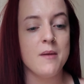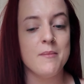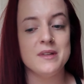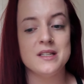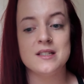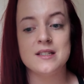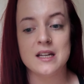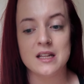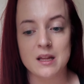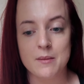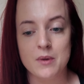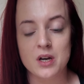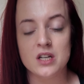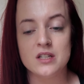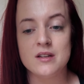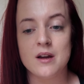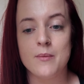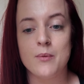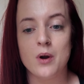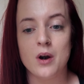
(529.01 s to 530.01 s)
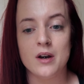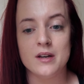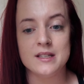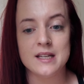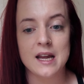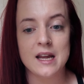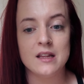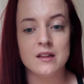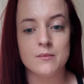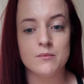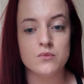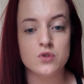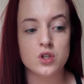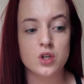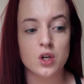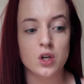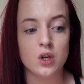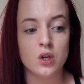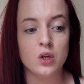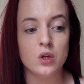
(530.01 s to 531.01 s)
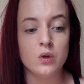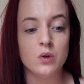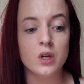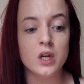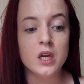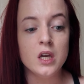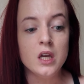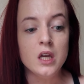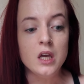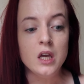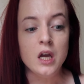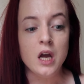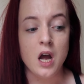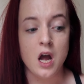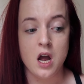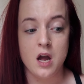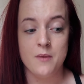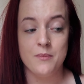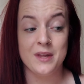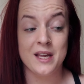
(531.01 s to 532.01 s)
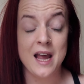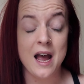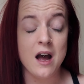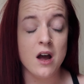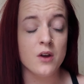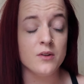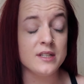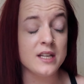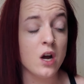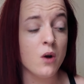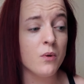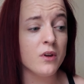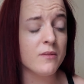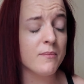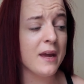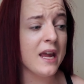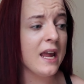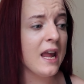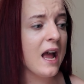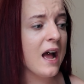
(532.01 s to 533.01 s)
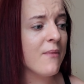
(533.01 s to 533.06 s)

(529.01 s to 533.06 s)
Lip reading: stick them in a Tupperware and take them to the cat hotel with me.